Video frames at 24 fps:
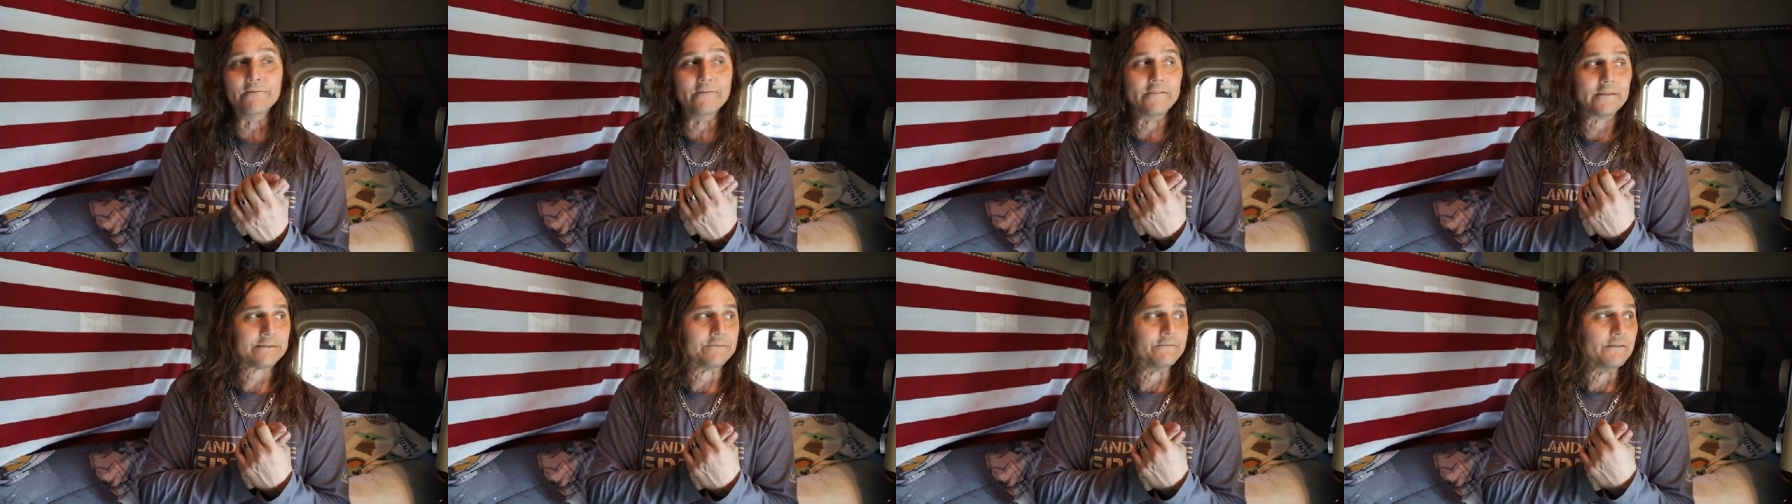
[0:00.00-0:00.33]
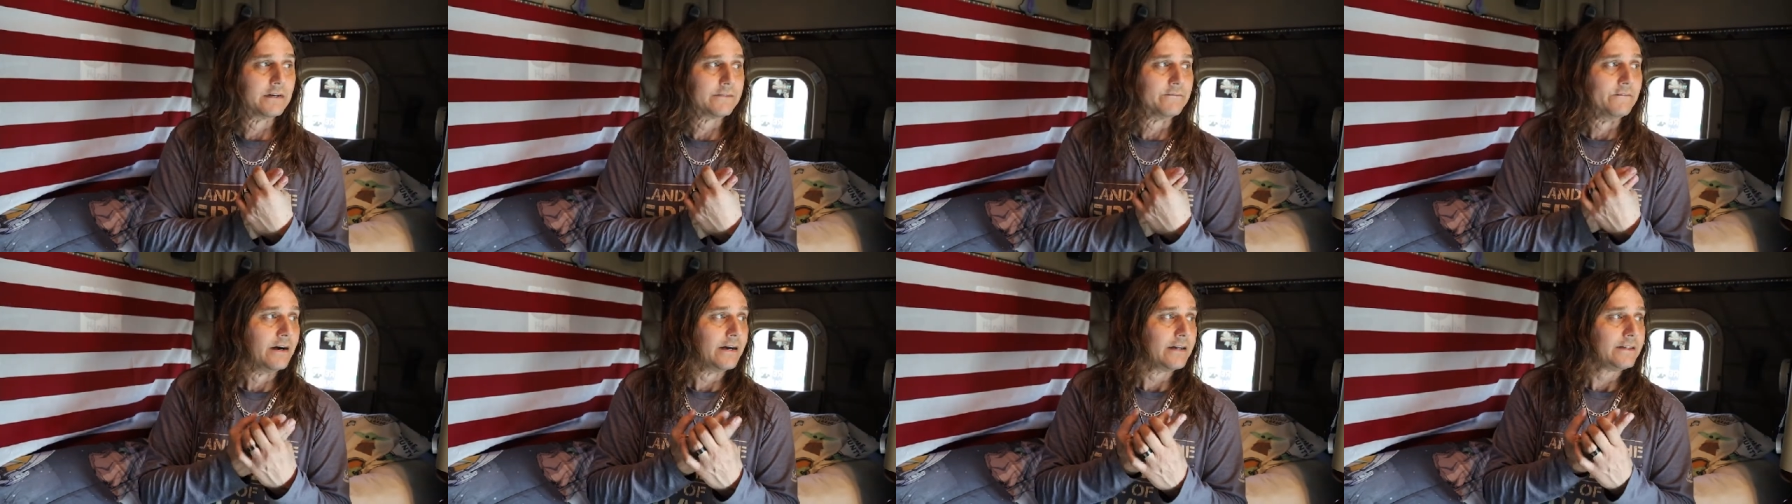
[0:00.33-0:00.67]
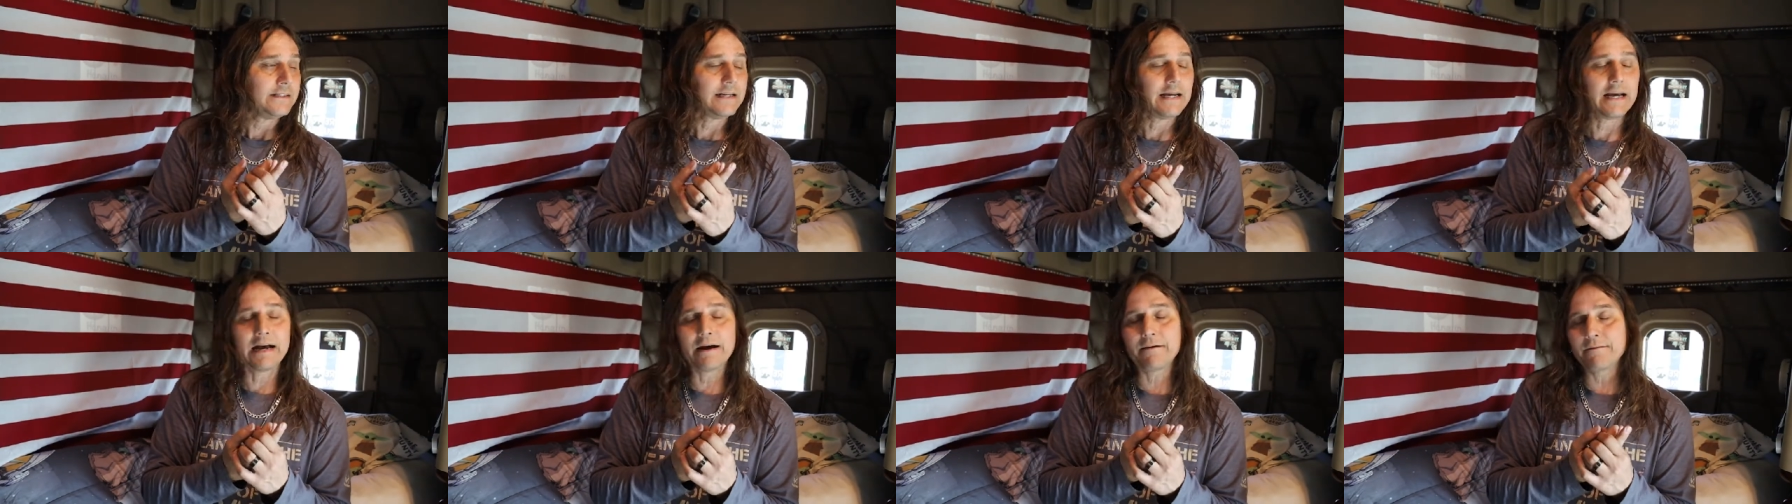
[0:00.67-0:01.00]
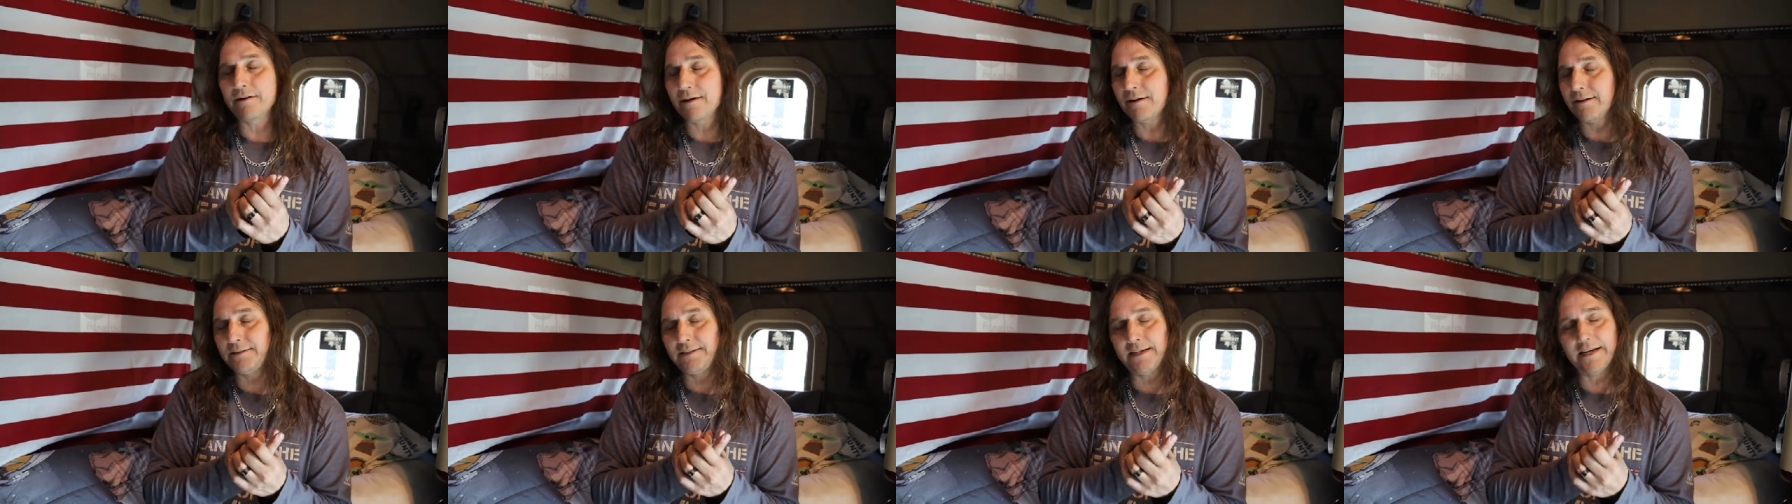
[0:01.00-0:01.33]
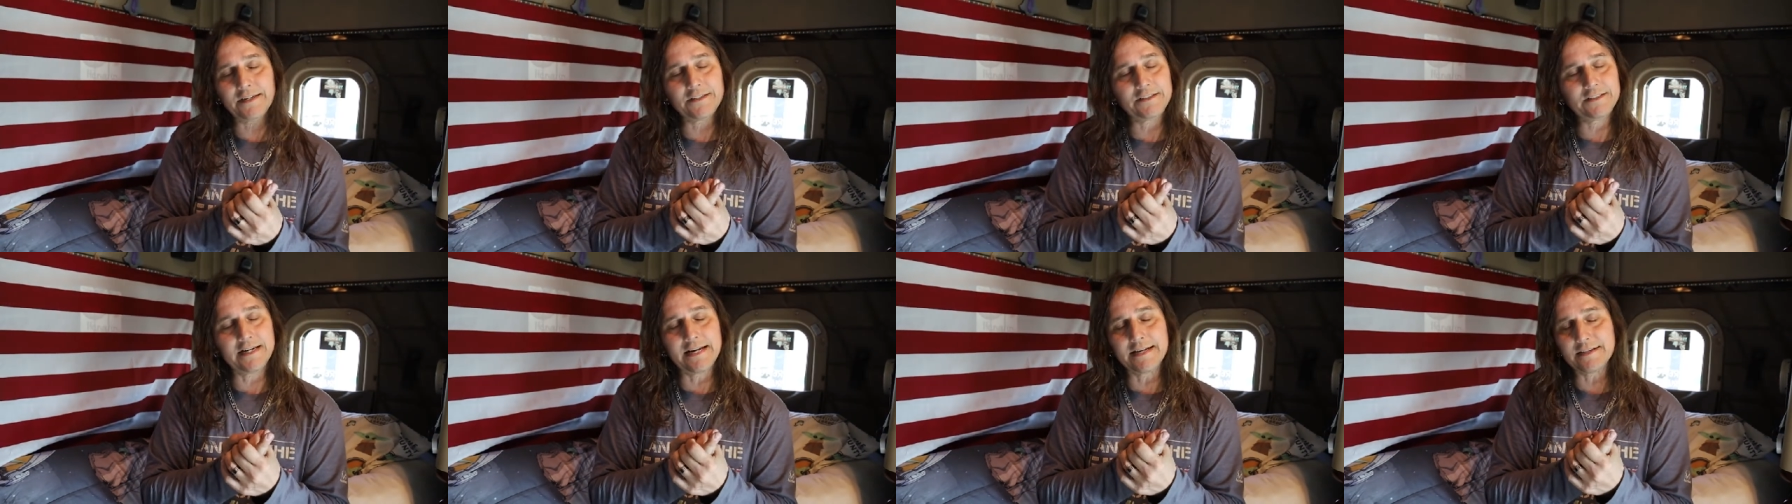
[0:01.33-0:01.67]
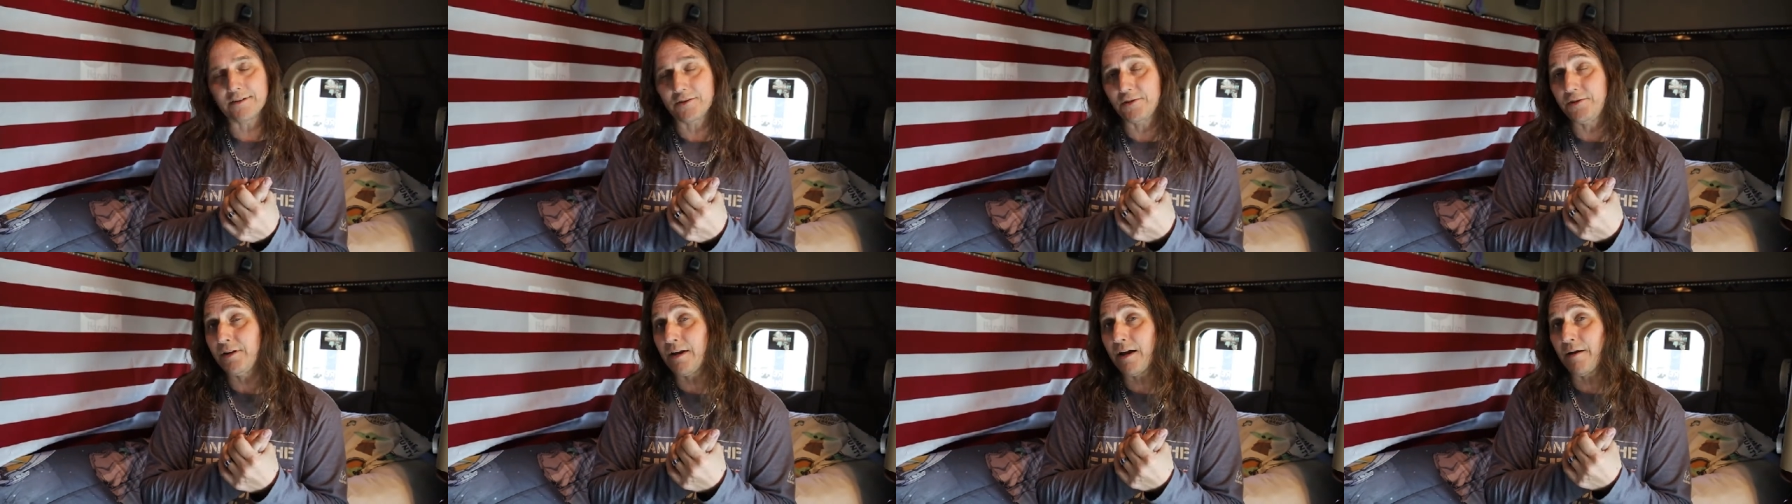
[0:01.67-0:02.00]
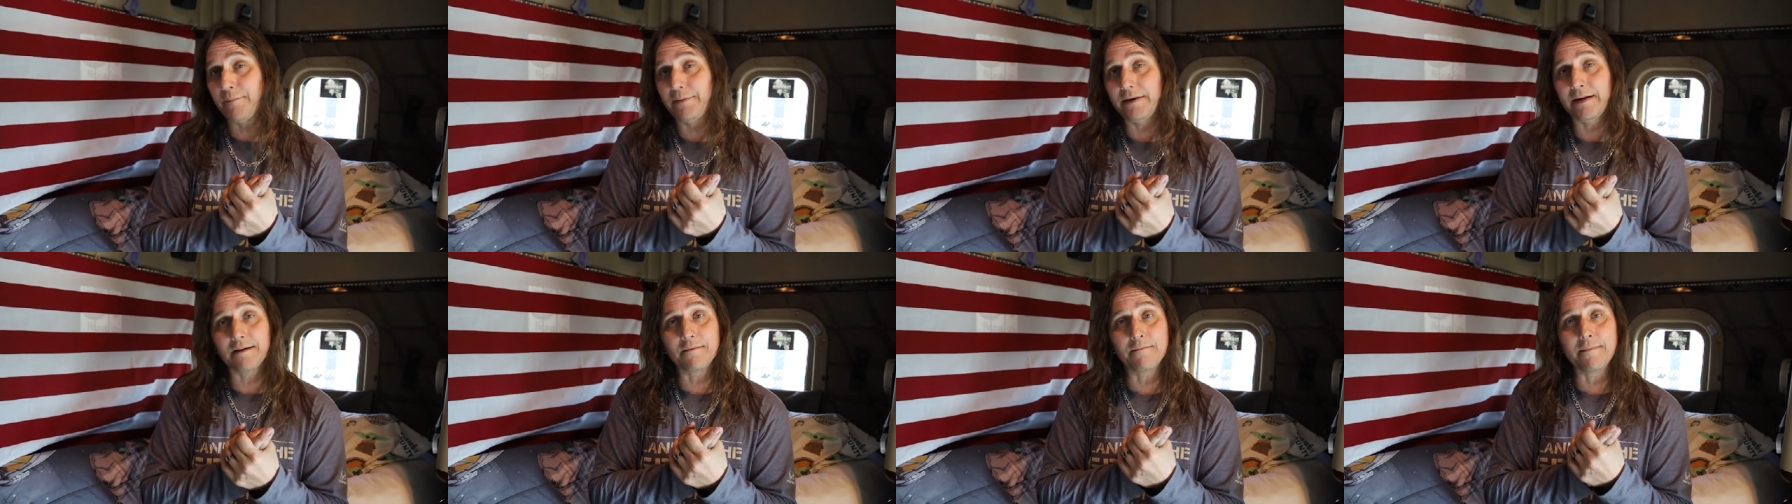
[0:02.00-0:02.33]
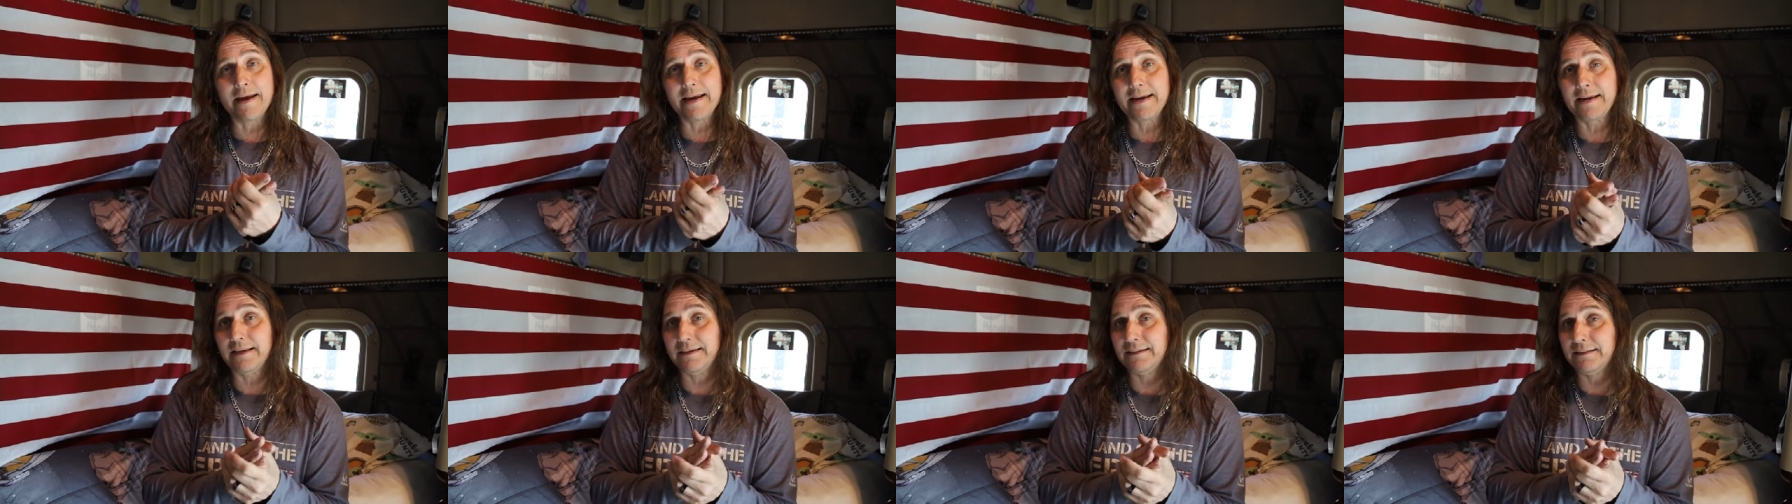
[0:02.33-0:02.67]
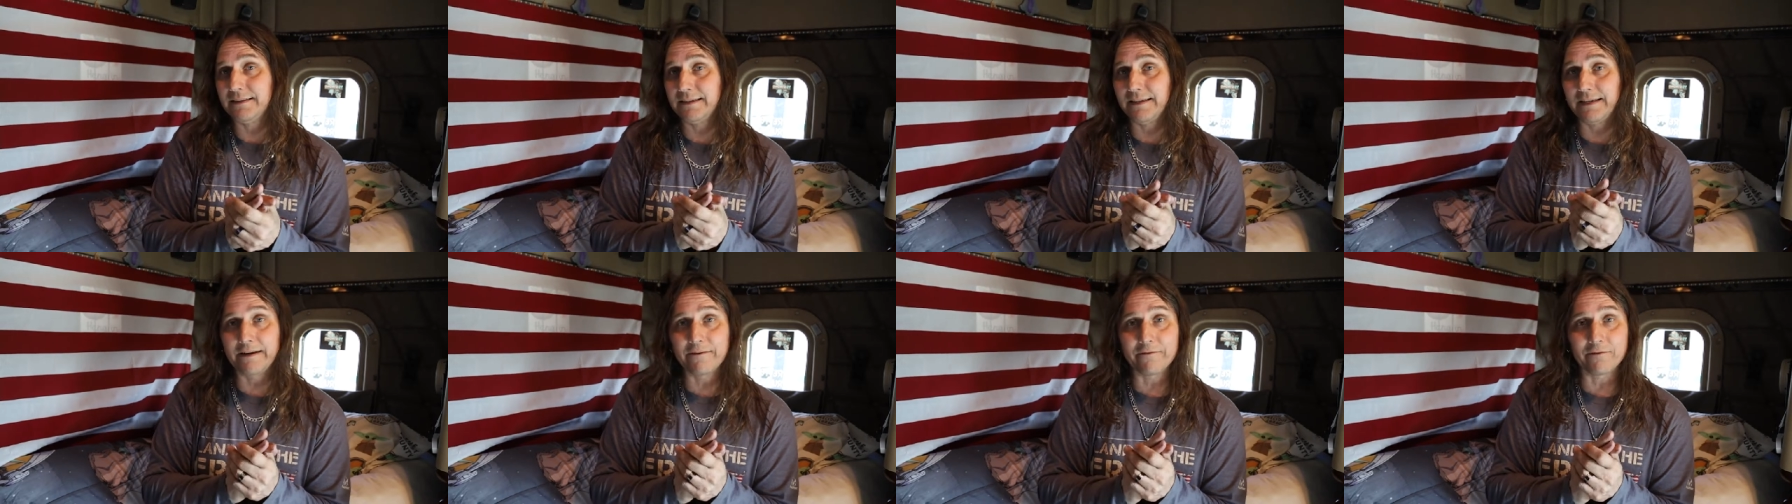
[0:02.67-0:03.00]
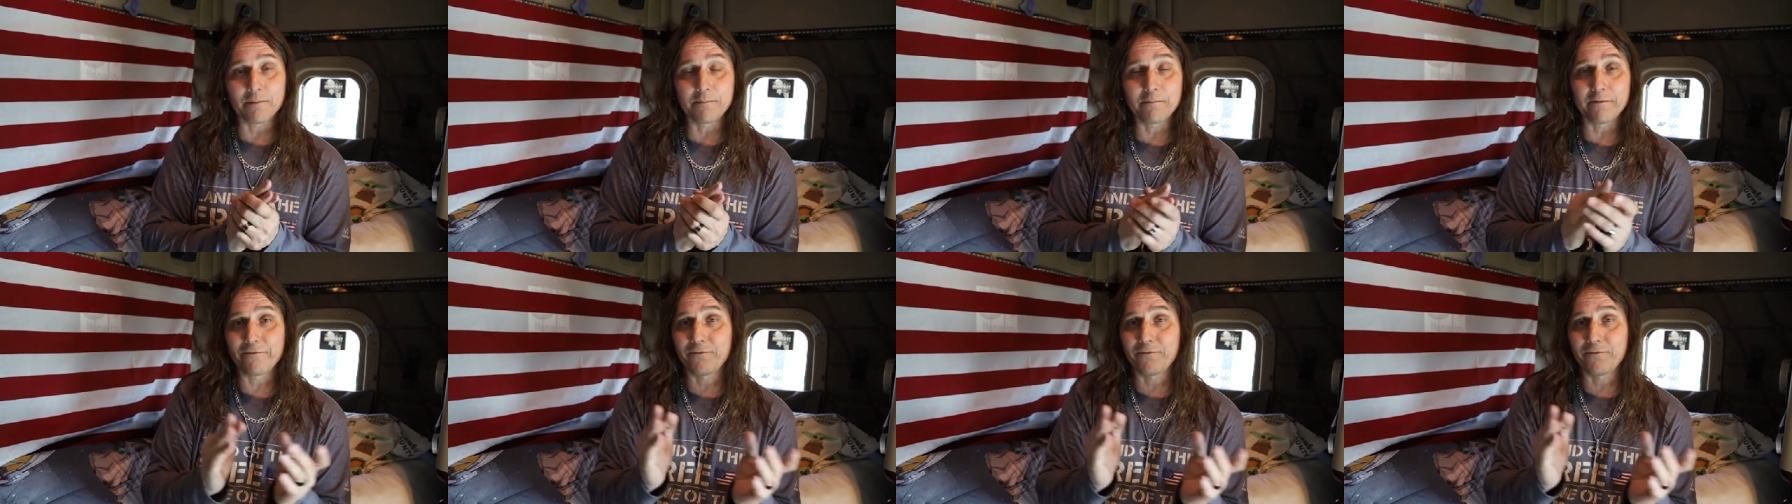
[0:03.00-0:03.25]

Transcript: no, nah, we're not gonna take a chance on you not be able to make it delivery